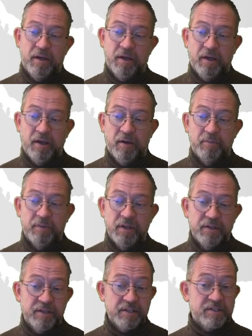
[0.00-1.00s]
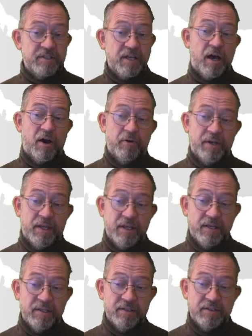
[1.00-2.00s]
um, this is how it
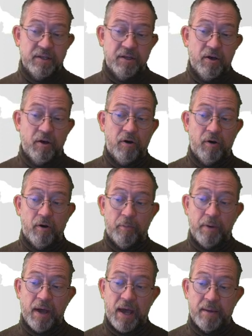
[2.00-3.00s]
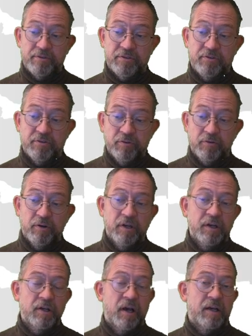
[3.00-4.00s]
is, or perhaps to
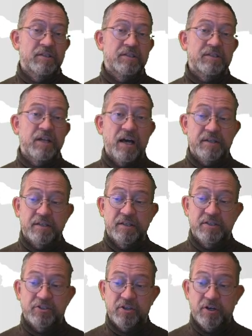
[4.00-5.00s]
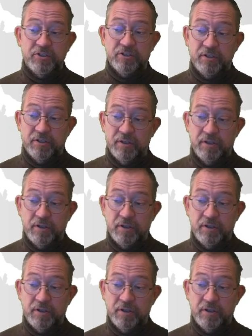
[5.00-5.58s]
start a discussion.